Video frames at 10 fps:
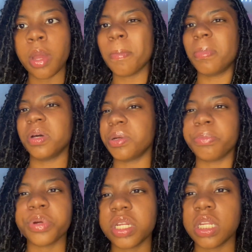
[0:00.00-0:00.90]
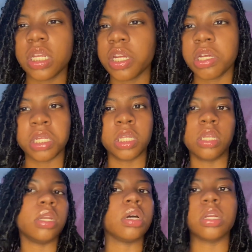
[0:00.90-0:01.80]
putting braiding hair in and
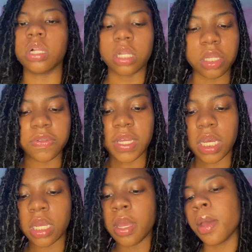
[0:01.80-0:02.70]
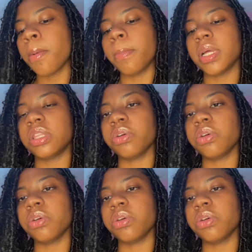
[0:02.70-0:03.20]
all of that. But the